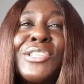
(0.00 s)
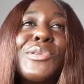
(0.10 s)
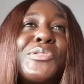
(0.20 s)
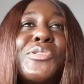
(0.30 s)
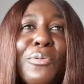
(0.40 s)

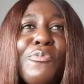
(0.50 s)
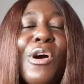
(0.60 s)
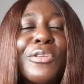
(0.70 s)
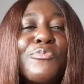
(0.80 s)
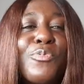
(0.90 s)
So
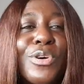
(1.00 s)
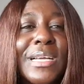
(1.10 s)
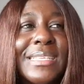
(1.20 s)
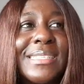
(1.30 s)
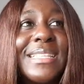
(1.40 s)
someone
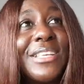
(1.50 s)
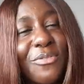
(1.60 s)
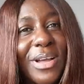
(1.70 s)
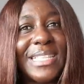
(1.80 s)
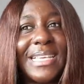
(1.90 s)
was
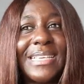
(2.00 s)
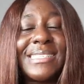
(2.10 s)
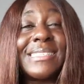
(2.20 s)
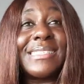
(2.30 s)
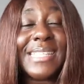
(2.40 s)
literally
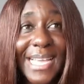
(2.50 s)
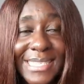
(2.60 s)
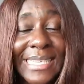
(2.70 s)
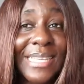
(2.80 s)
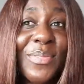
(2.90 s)

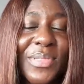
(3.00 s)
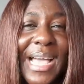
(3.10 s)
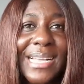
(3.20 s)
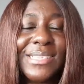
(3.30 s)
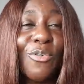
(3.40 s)
stating
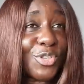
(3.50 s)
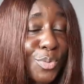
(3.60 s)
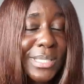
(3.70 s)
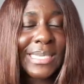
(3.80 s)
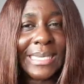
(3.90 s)
that or
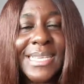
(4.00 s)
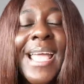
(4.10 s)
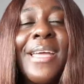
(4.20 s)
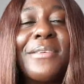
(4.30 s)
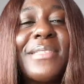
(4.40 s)
tweeting
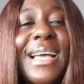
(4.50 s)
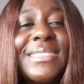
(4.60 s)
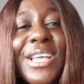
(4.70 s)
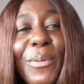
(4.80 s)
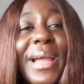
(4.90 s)

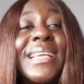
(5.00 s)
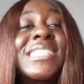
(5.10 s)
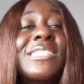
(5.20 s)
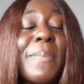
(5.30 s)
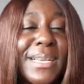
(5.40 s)
that they were
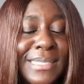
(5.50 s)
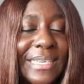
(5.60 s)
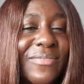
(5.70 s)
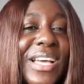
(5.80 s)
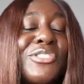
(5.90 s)

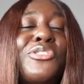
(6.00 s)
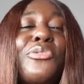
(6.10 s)
expecting that